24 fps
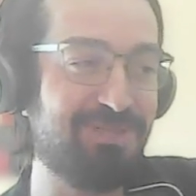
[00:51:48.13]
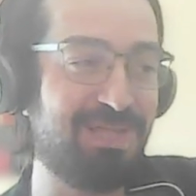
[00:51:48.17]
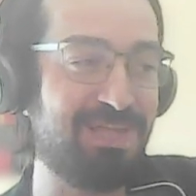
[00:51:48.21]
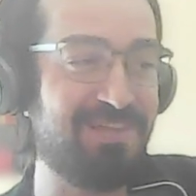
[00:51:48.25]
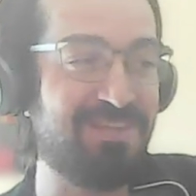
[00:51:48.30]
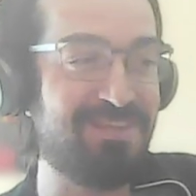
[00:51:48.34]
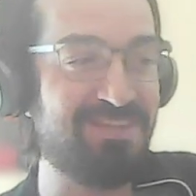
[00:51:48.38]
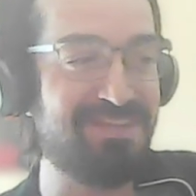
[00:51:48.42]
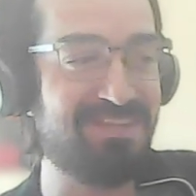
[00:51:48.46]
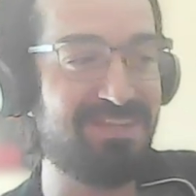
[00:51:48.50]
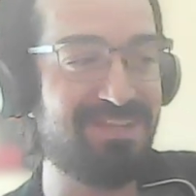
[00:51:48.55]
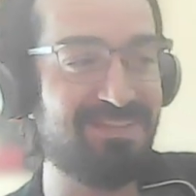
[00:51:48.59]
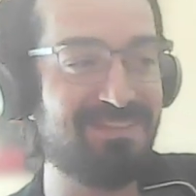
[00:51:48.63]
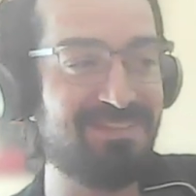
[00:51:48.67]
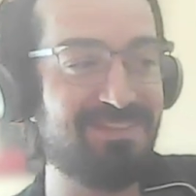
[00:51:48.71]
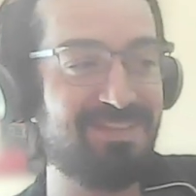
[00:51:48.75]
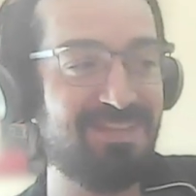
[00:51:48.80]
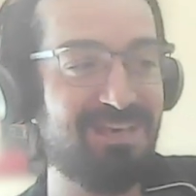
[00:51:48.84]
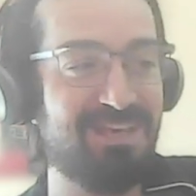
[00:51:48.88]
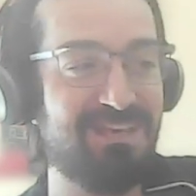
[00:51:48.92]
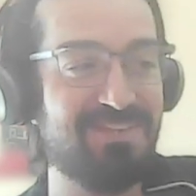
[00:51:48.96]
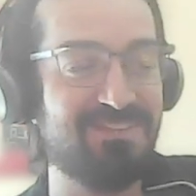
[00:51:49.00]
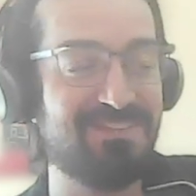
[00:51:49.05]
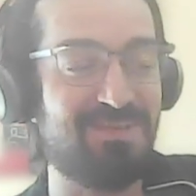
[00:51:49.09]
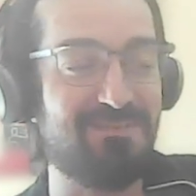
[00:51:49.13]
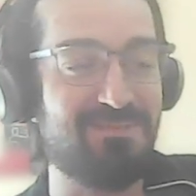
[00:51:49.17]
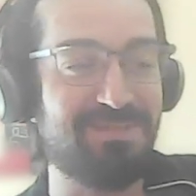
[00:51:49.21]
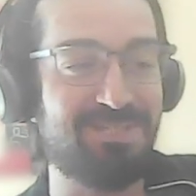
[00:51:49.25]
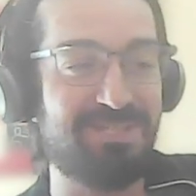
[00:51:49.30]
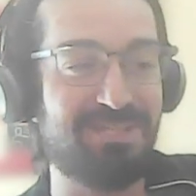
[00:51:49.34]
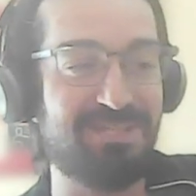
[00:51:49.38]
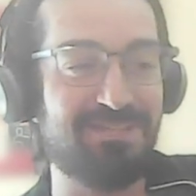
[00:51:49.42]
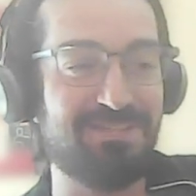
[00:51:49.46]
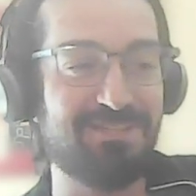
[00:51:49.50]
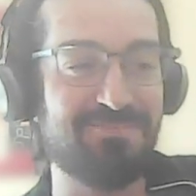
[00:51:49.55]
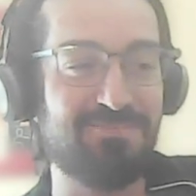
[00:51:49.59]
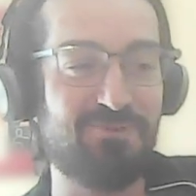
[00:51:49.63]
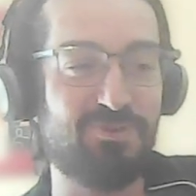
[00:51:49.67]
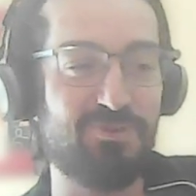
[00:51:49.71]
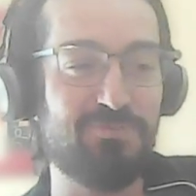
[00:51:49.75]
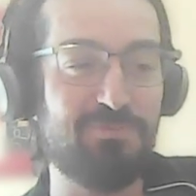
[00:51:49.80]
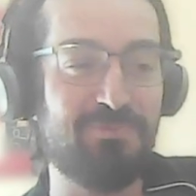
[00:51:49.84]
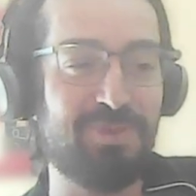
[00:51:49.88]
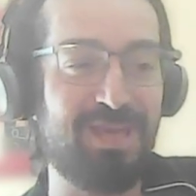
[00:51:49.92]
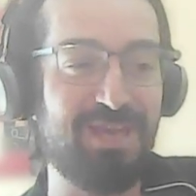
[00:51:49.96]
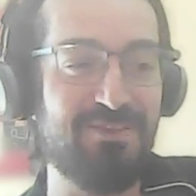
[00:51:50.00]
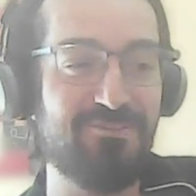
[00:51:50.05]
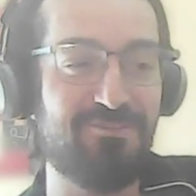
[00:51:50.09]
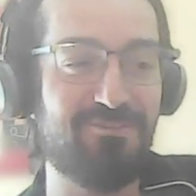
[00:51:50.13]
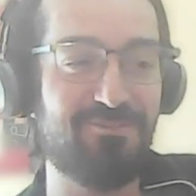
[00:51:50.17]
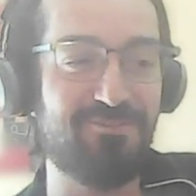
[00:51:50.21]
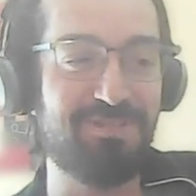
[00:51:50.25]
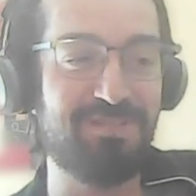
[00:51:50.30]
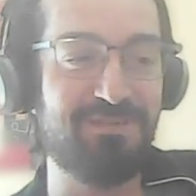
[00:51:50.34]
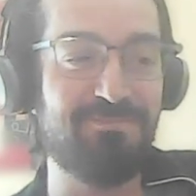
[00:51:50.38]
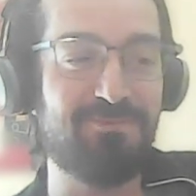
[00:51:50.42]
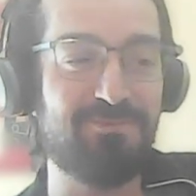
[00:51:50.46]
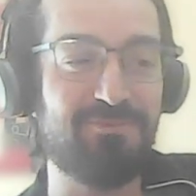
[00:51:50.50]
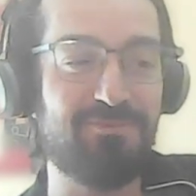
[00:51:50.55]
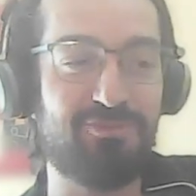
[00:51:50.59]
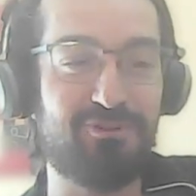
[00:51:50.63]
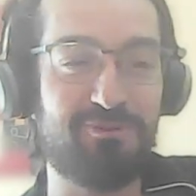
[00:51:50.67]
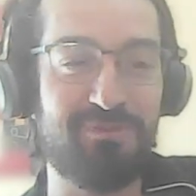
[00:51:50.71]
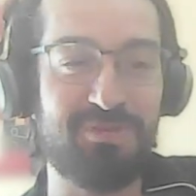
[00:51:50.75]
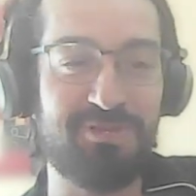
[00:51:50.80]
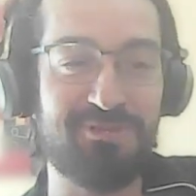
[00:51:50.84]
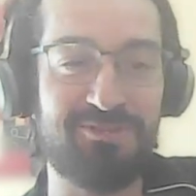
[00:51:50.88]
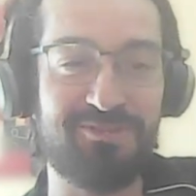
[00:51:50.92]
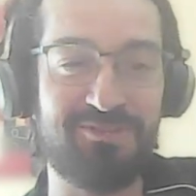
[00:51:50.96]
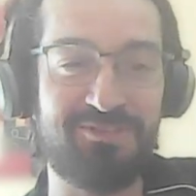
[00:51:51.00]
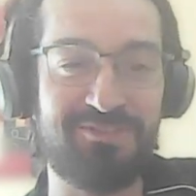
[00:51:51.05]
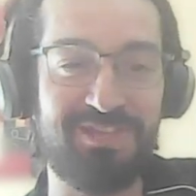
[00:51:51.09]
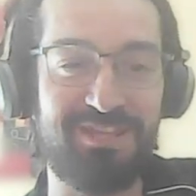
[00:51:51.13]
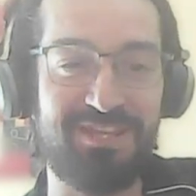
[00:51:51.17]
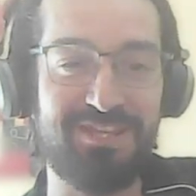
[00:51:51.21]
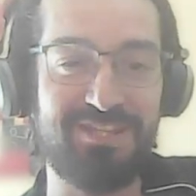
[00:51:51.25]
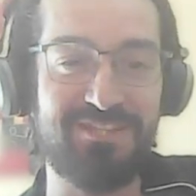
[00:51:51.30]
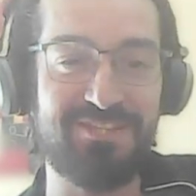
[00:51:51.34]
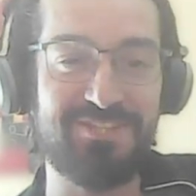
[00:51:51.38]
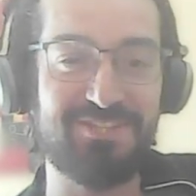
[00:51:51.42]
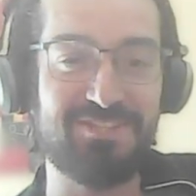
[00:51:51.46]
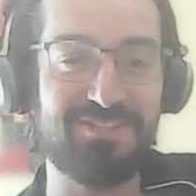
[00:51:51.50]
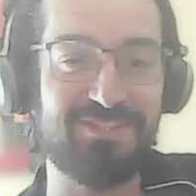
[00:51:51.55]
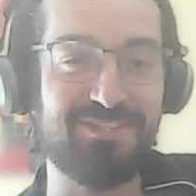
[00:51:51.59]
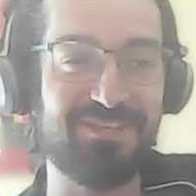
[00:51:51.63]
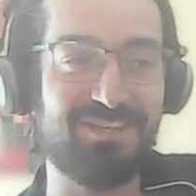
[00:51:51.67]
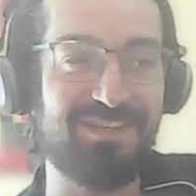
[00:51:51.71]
But I think that's something that is more painful than performing on a stage.